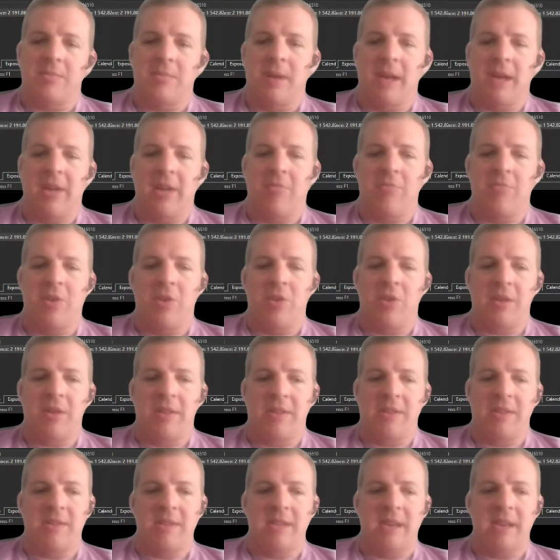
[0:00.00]
adjustments and you
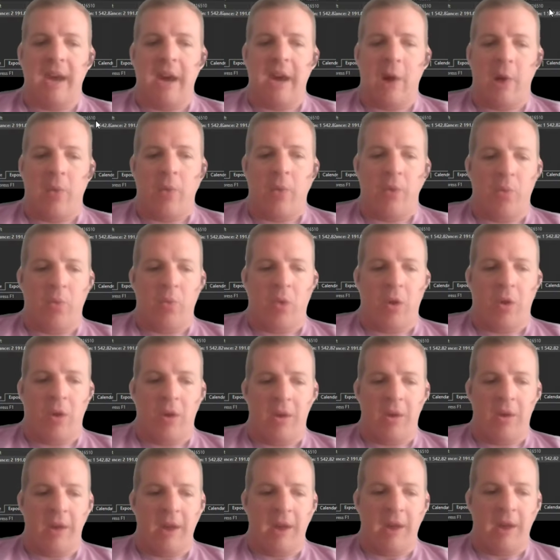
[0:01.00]
can see how it would
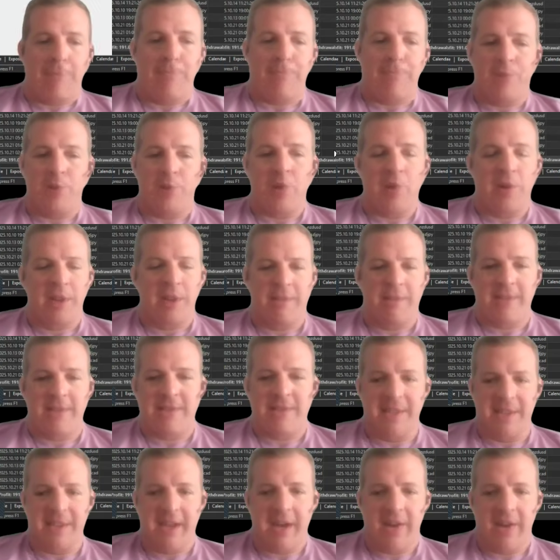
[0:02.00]
work. You can
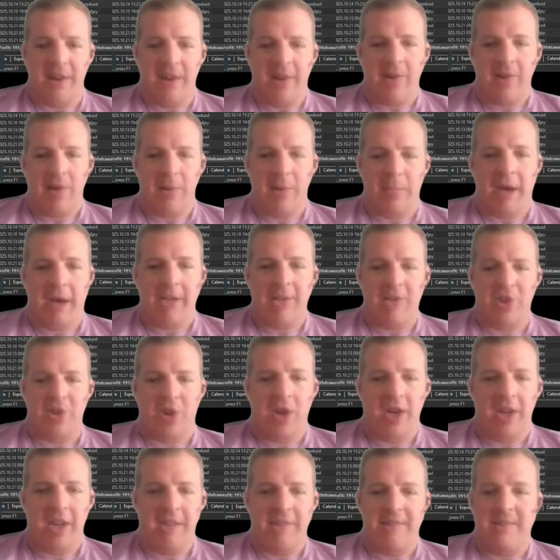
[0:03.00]
even see down here in my
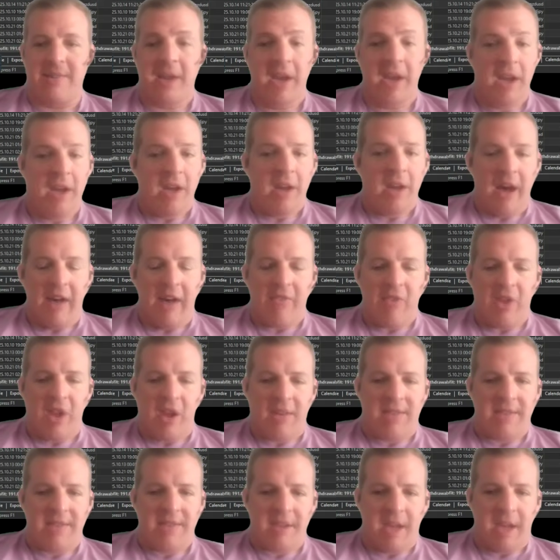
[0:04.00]
trades. I've
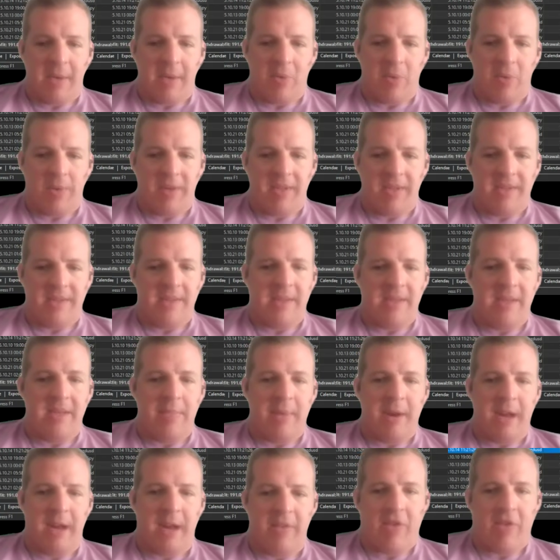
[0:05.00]
lost a couple
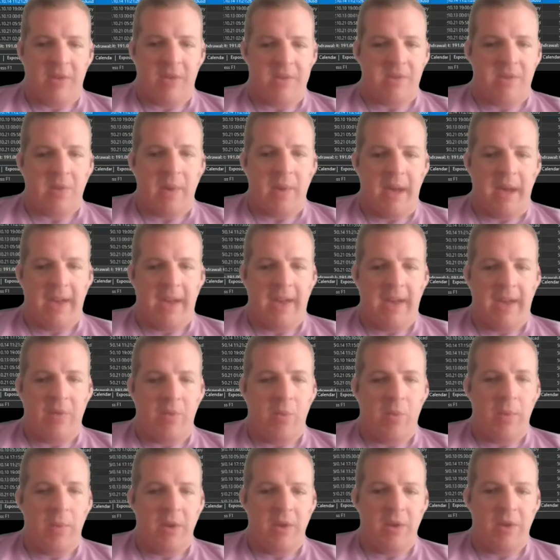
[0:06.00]
recently, but I've also
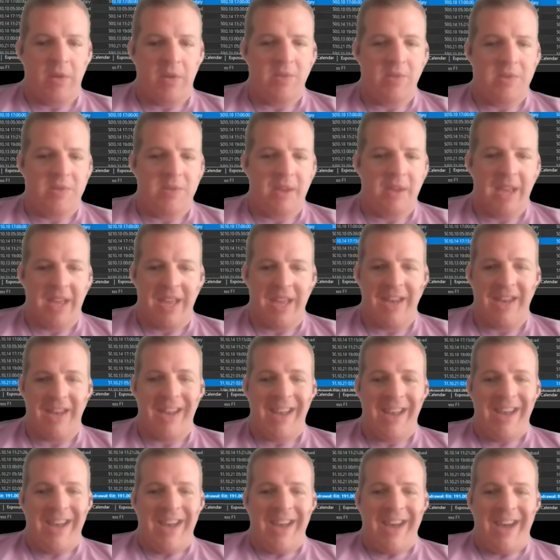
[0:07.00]
had winners
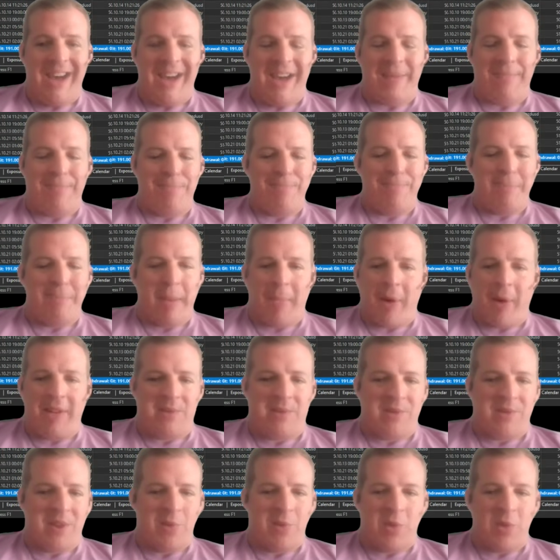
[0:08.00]
and my
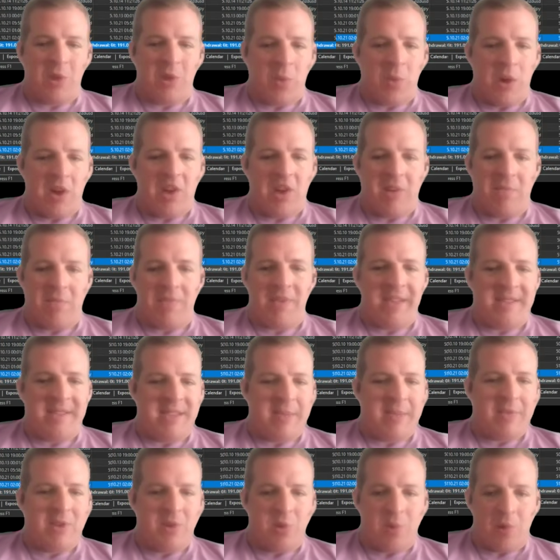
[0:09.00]
bot's done really well.
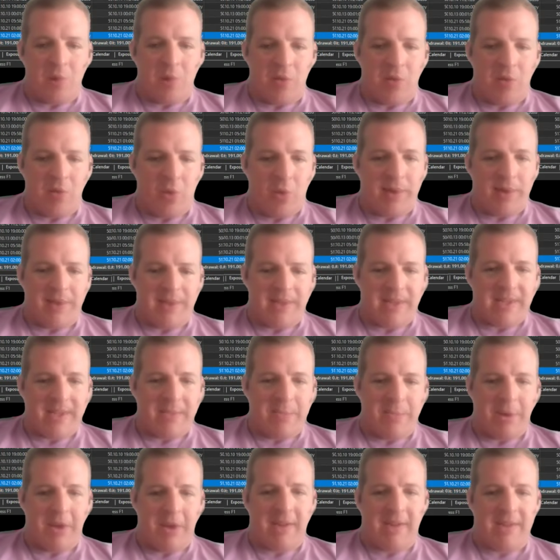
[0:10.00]
It's up
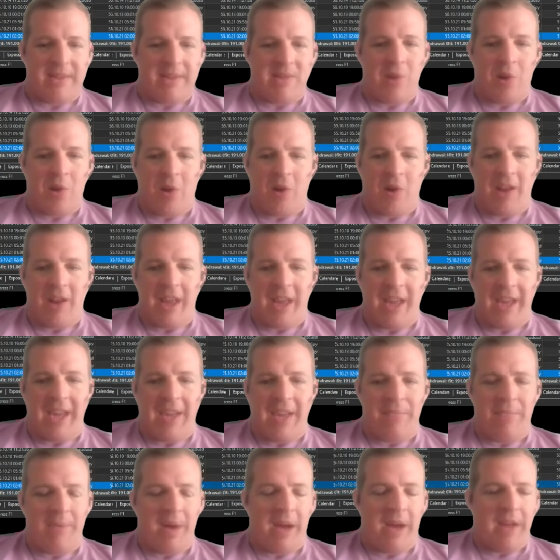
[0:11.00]
246 bucks on
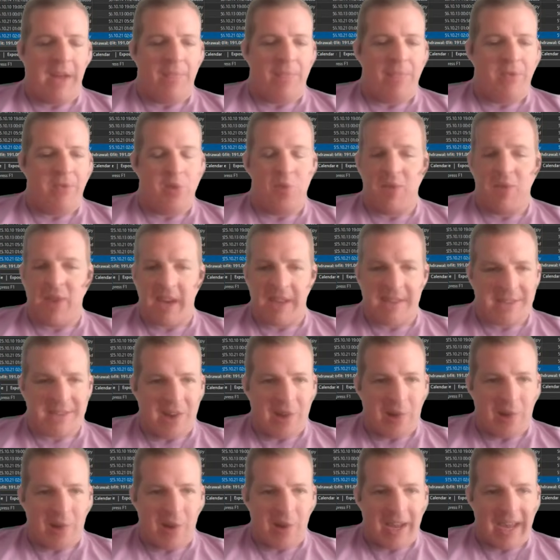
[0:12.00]
a
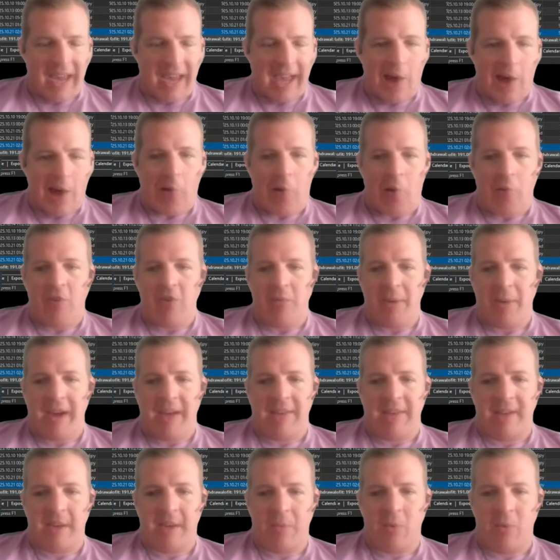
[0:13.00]
$2,000 account over the
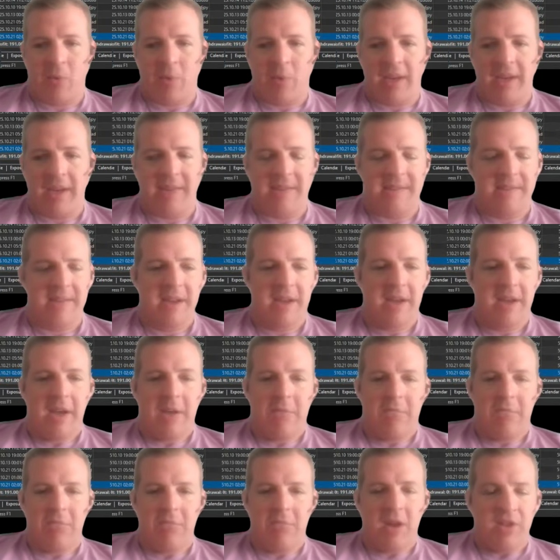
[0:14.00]
past couple weeks.
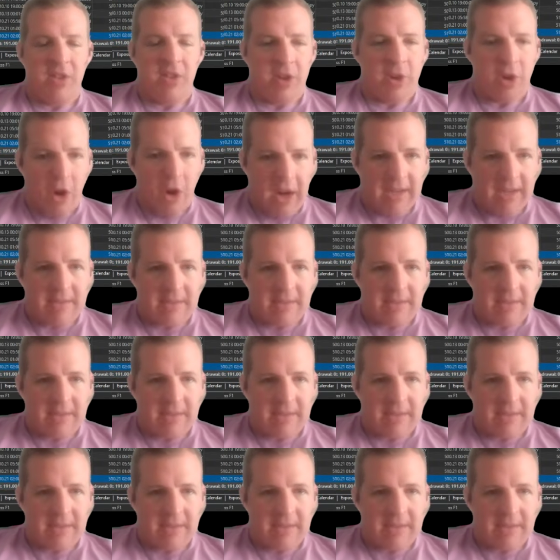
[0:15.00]
Nothing